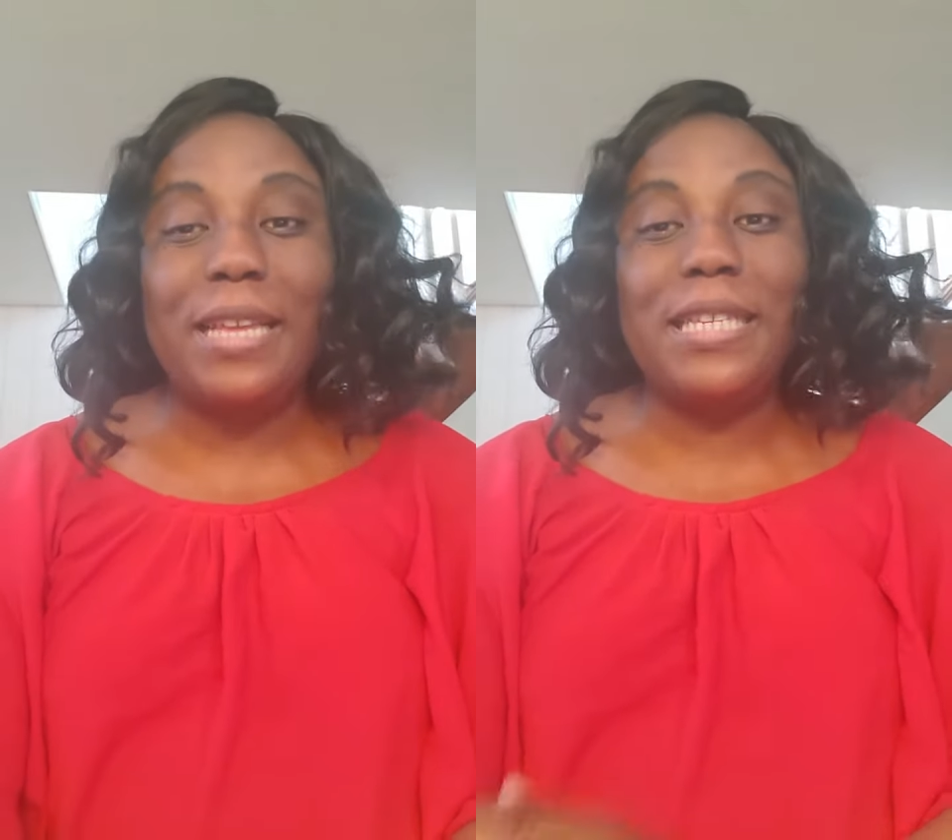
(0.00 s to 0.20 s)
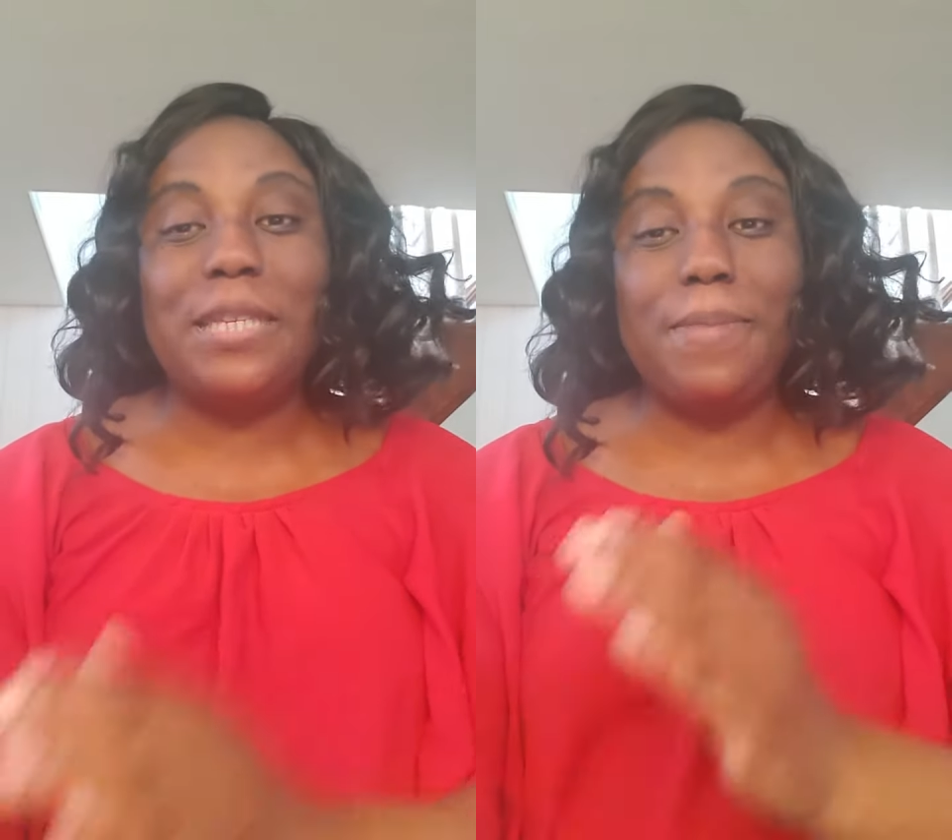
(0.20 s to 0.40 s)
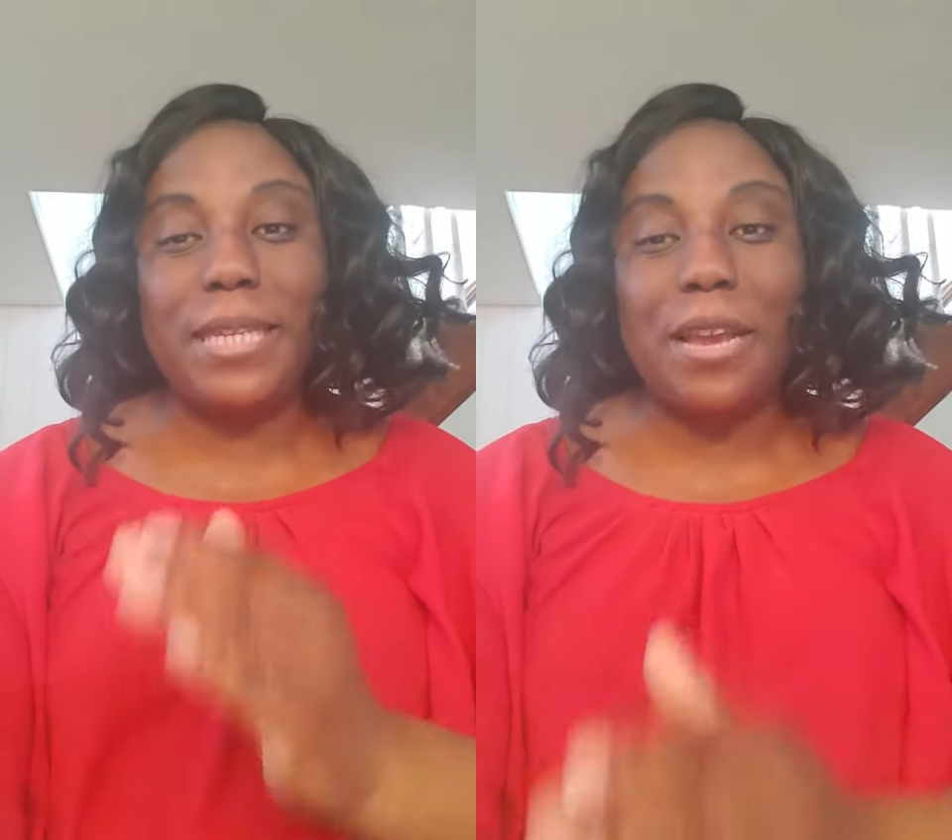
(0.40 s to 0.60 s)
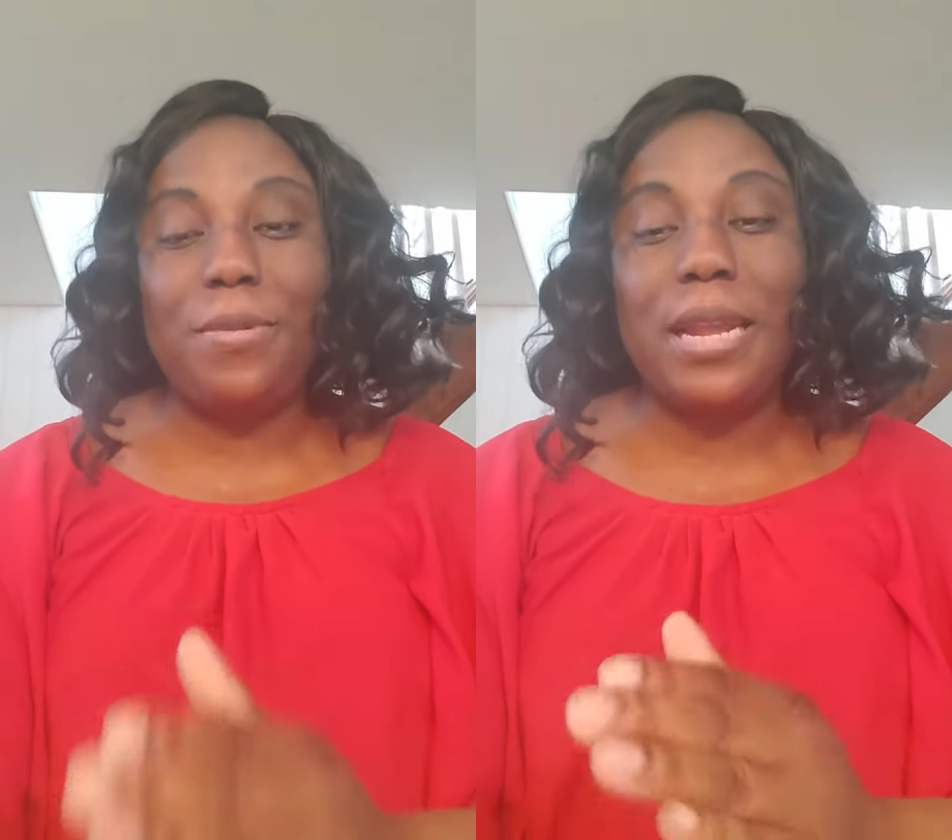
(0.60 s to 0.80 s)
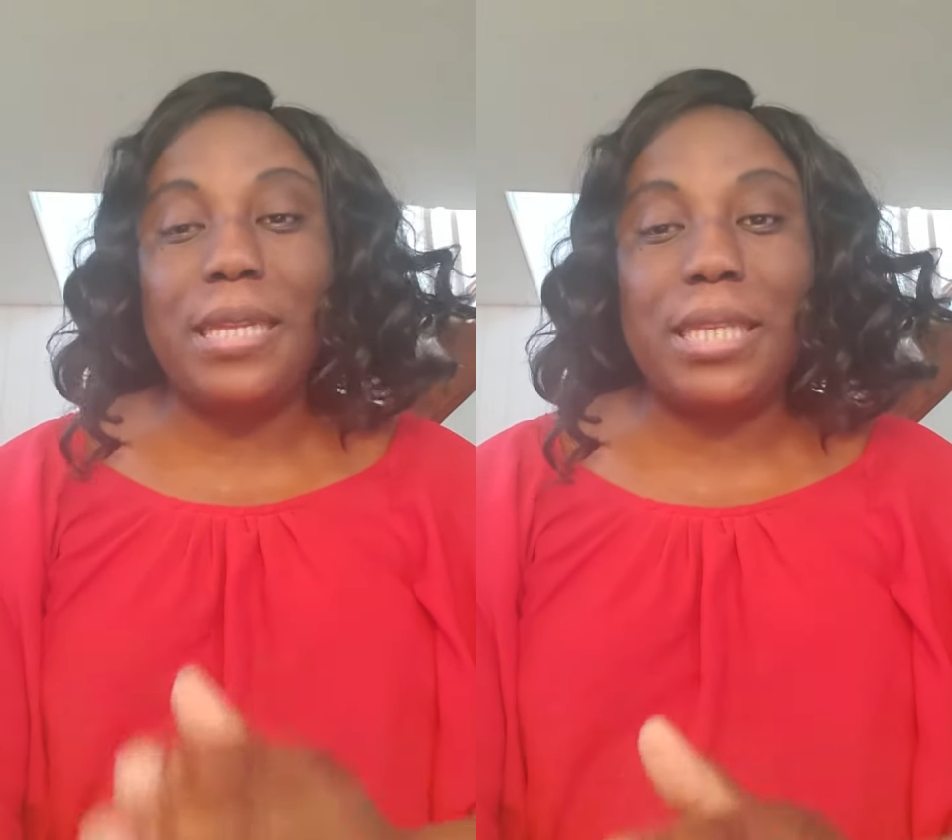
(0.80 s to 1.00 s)
This is Blessing
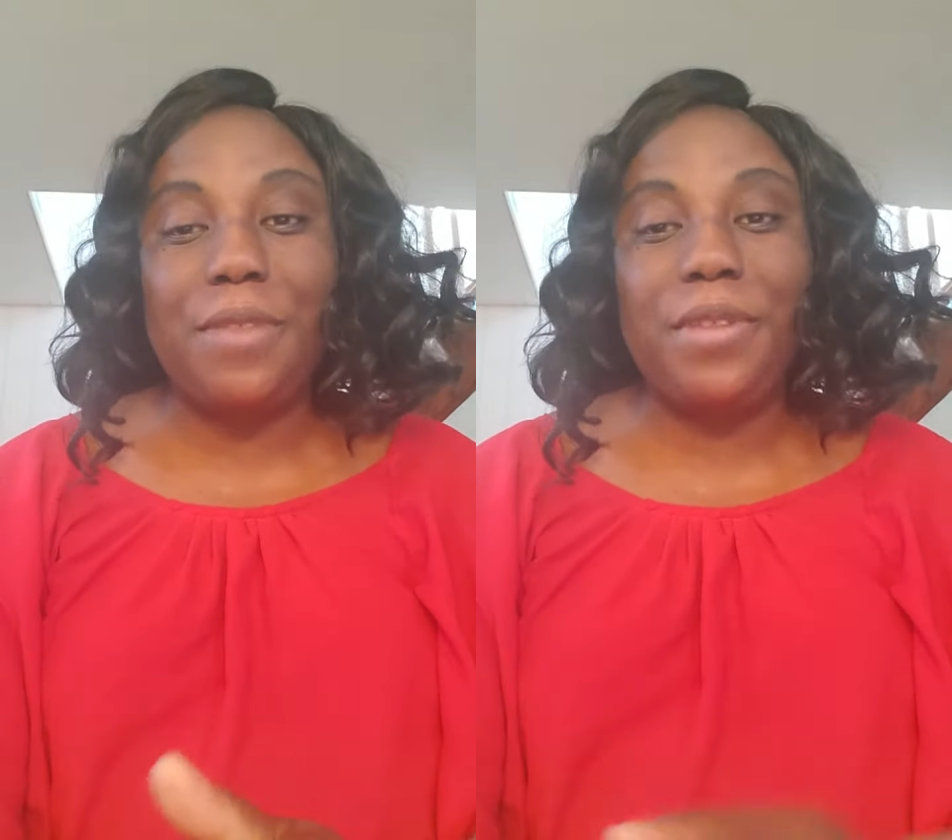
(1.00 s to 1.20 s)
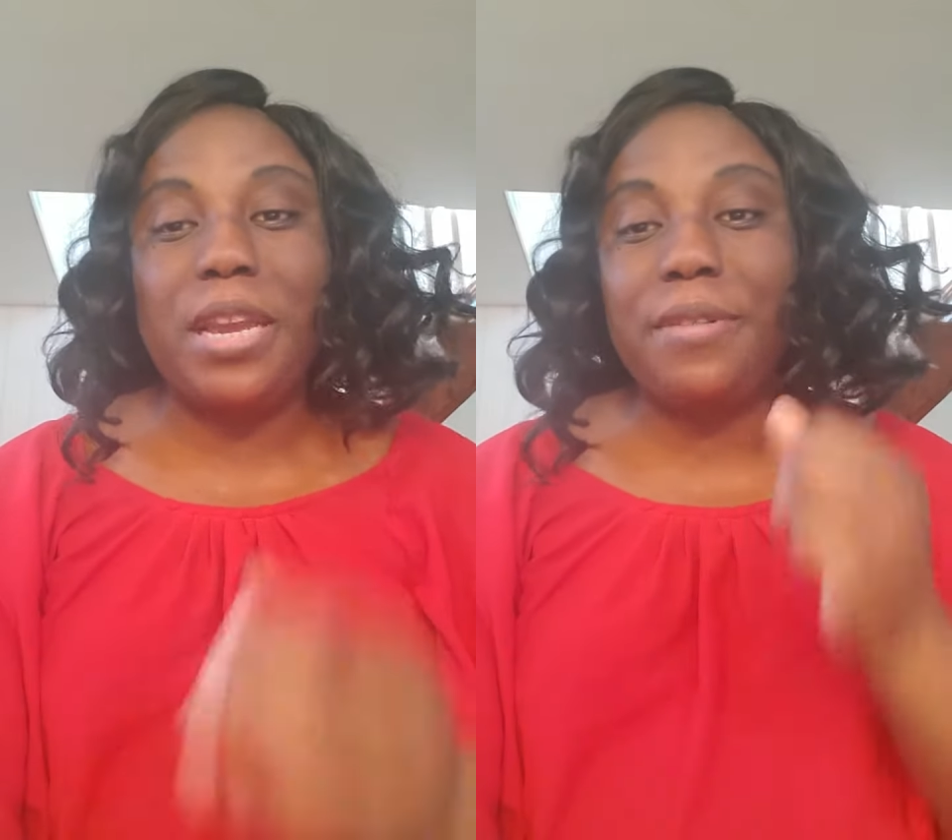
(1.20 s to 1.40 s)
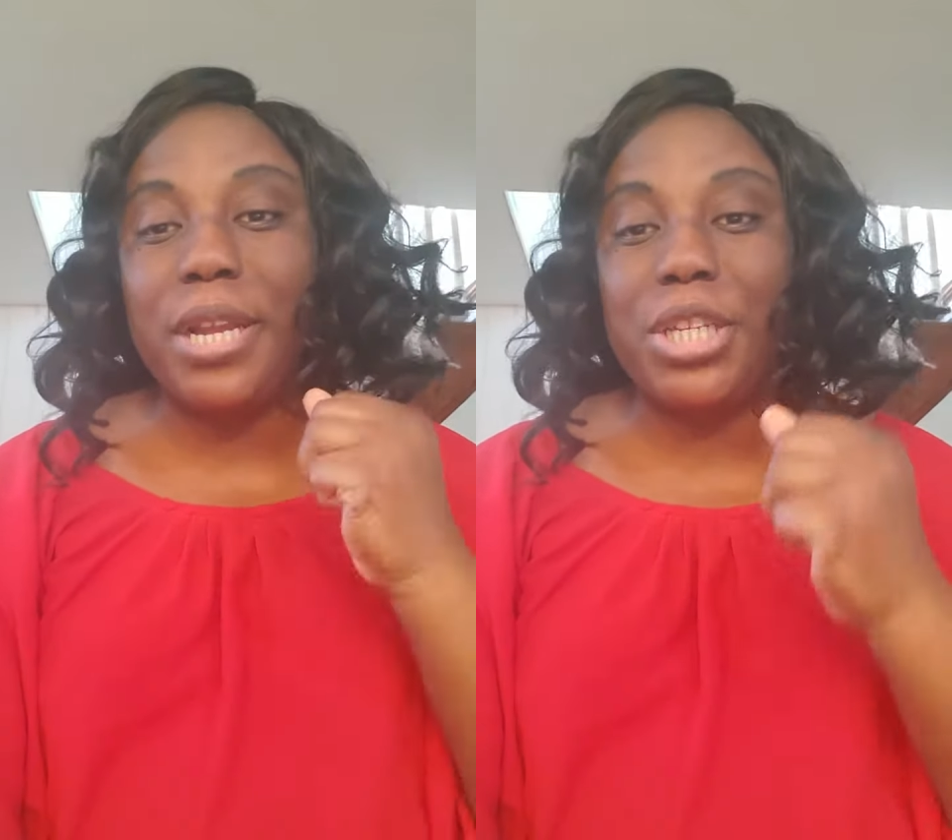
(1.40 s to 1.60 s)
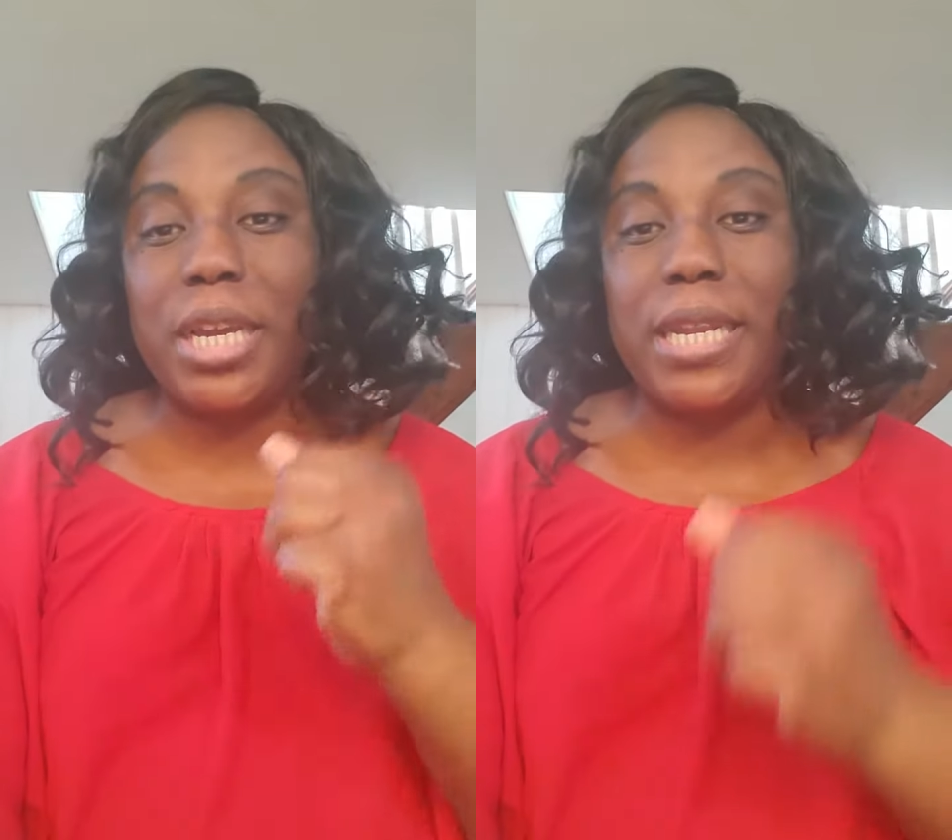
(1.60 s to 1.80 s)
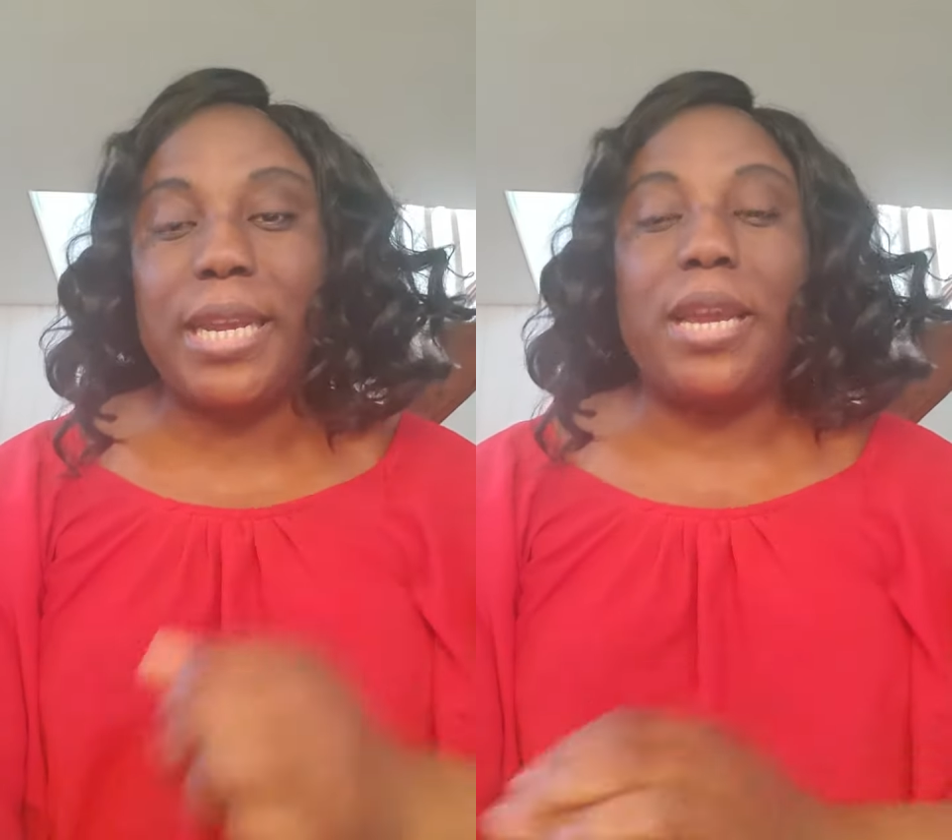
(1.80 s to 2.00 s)
Ehiagwina TV, a great
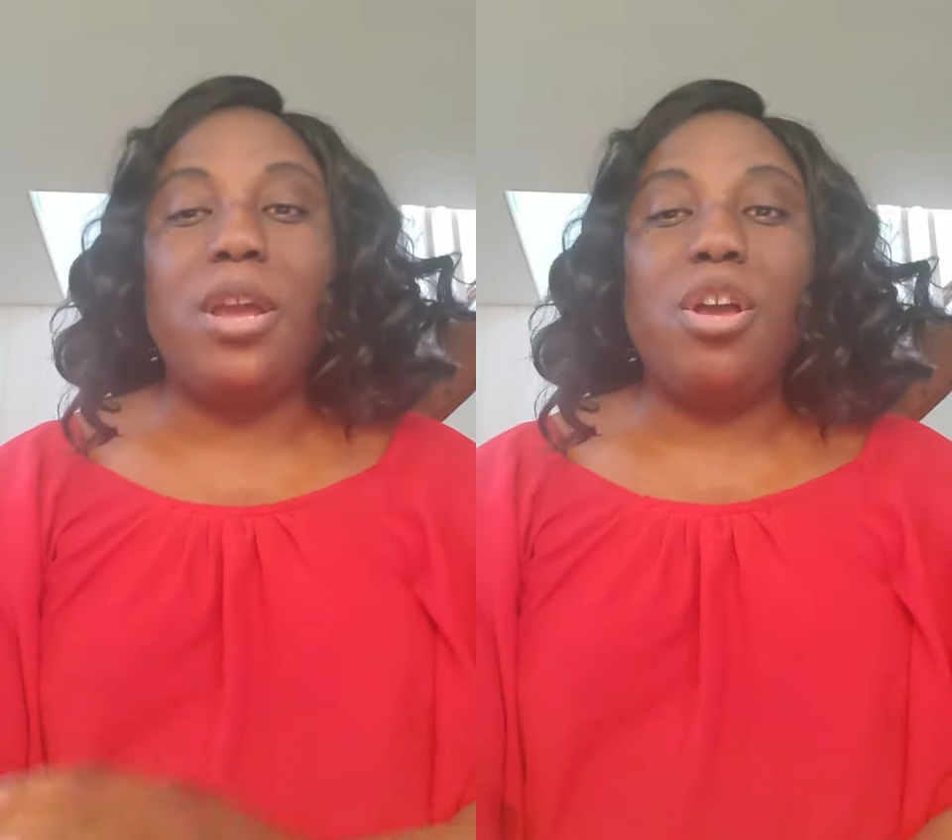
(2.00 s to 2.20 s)
channel